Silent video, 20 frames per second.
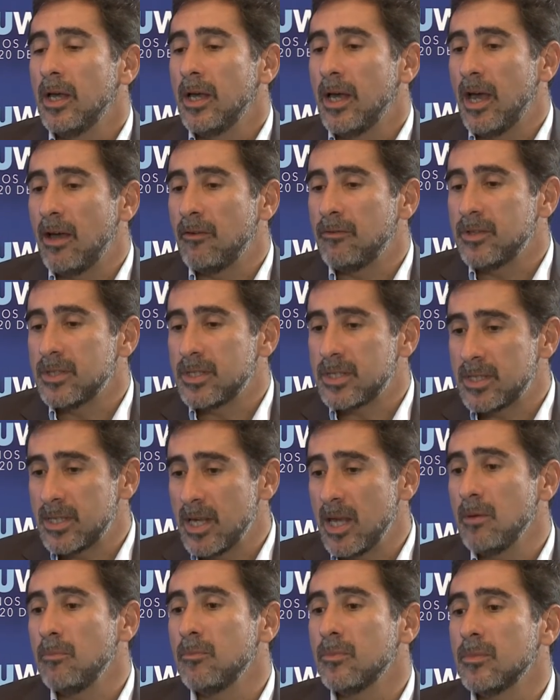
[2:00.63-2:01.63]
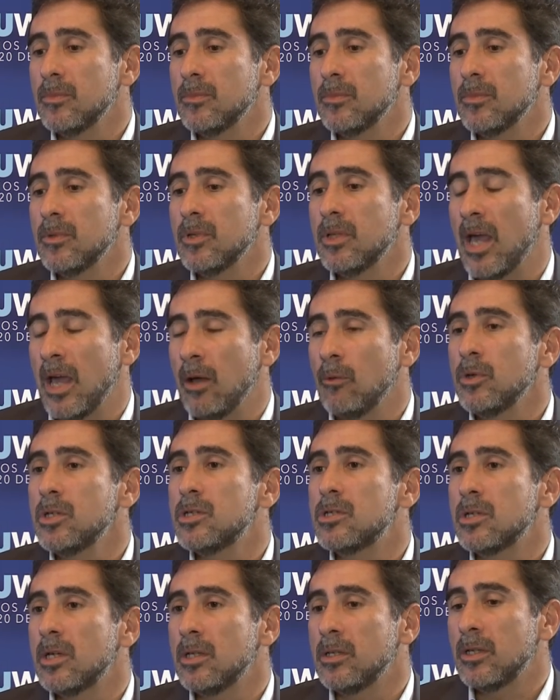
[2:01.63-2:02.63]
have the same
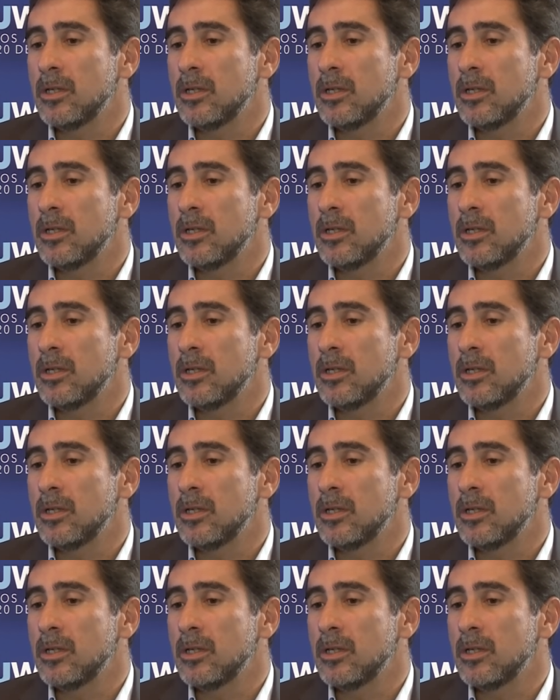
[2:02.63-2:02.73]
language and